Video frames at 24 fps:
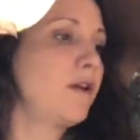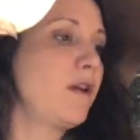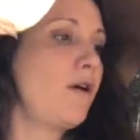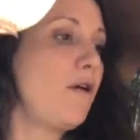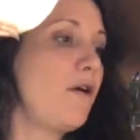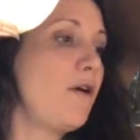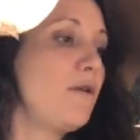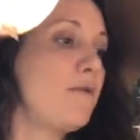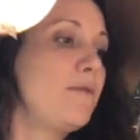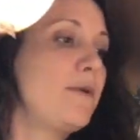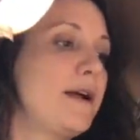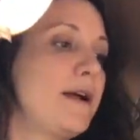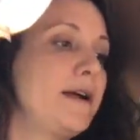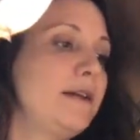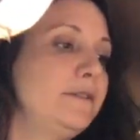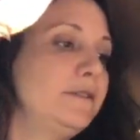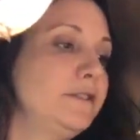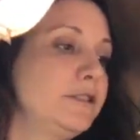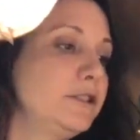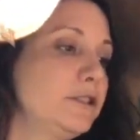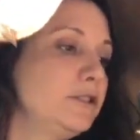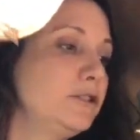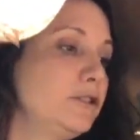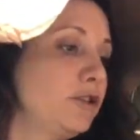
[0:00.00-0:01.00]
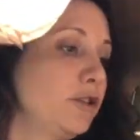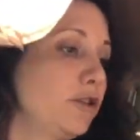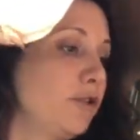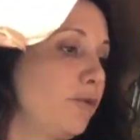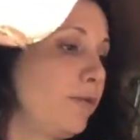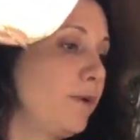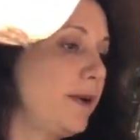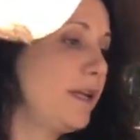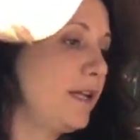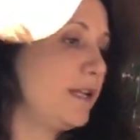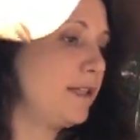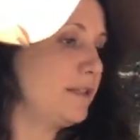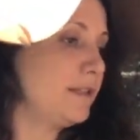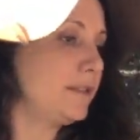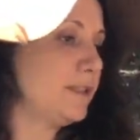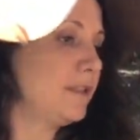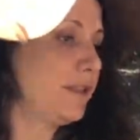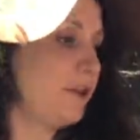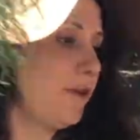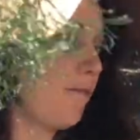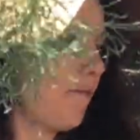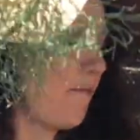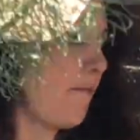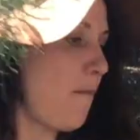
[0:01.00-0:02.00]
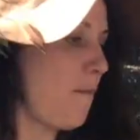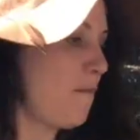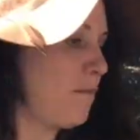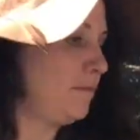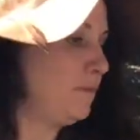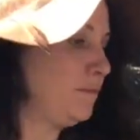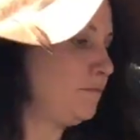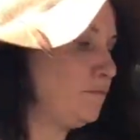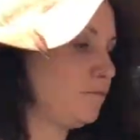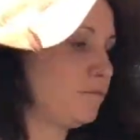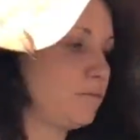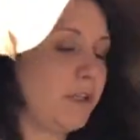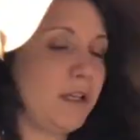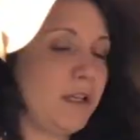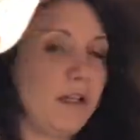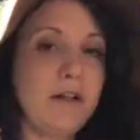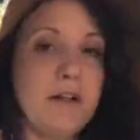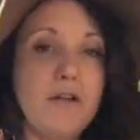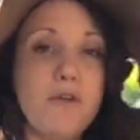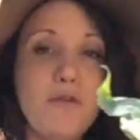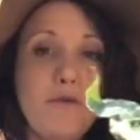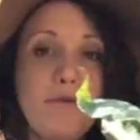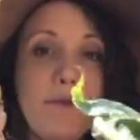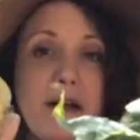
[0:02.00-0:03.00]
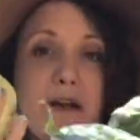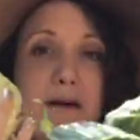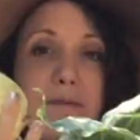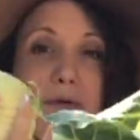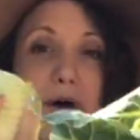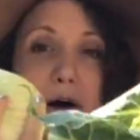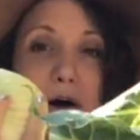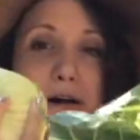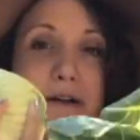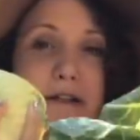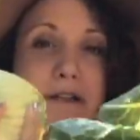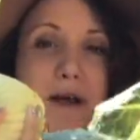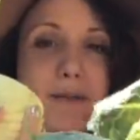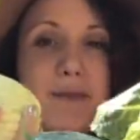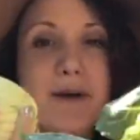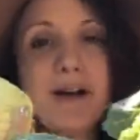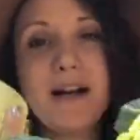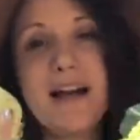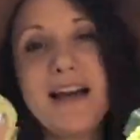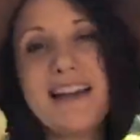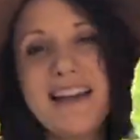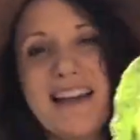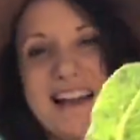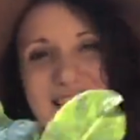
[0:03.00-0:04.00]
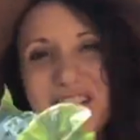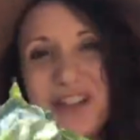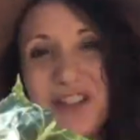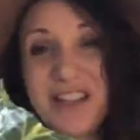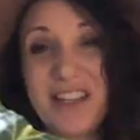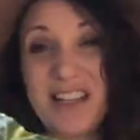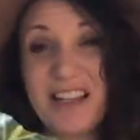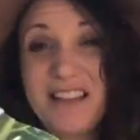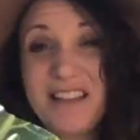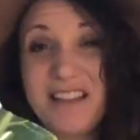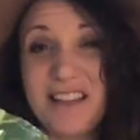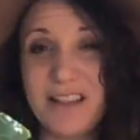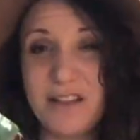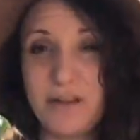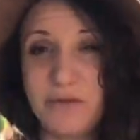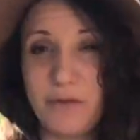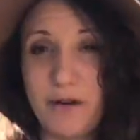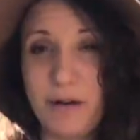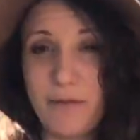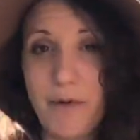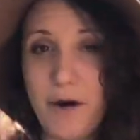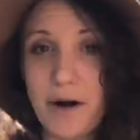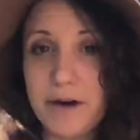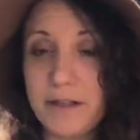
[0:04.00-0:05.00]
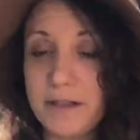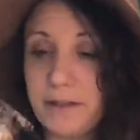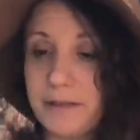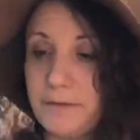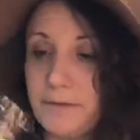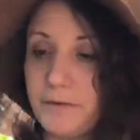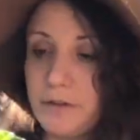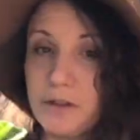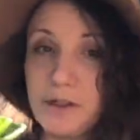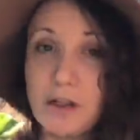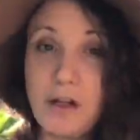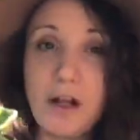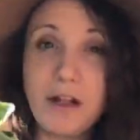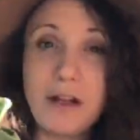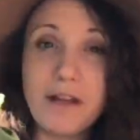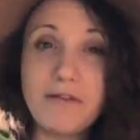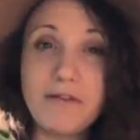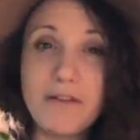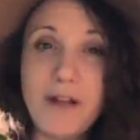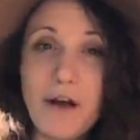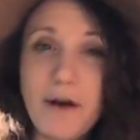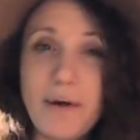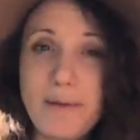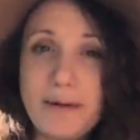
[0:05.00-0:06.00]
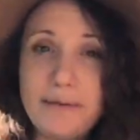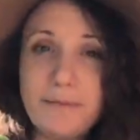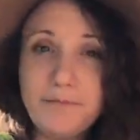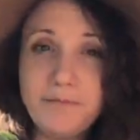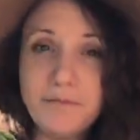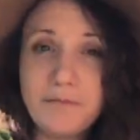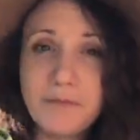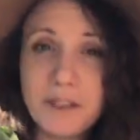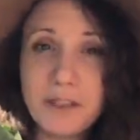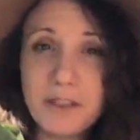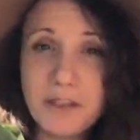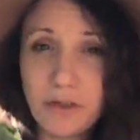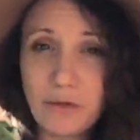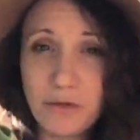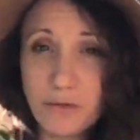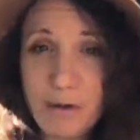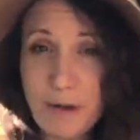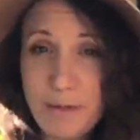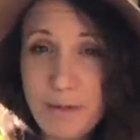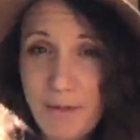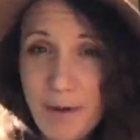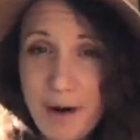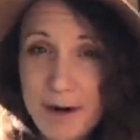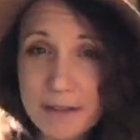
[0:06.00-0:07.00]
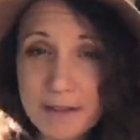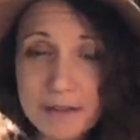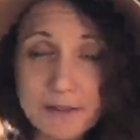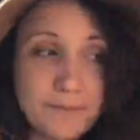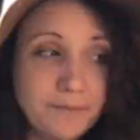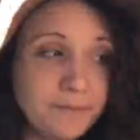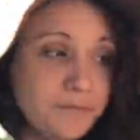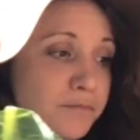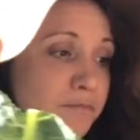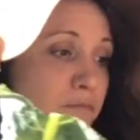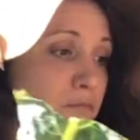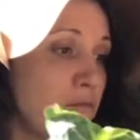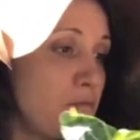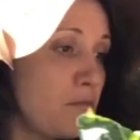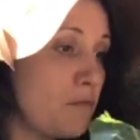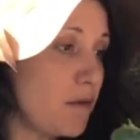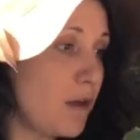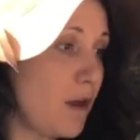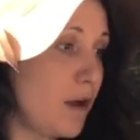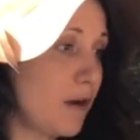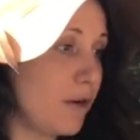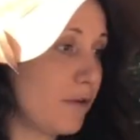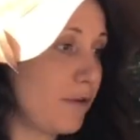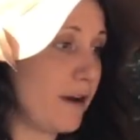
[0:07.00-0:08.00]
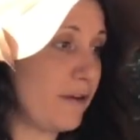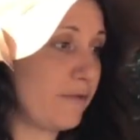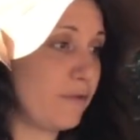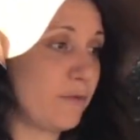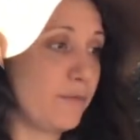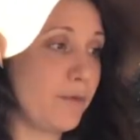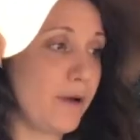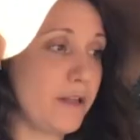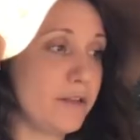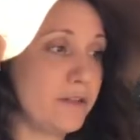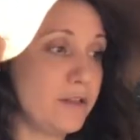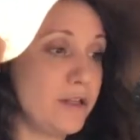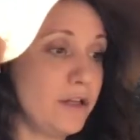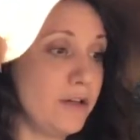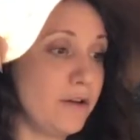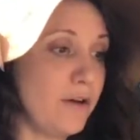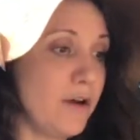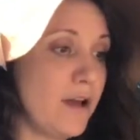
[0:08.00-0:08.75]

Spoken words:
and the greens, the little green parts. I actually eat these green parts on the cauliflower, but these little green parts are great for broth too.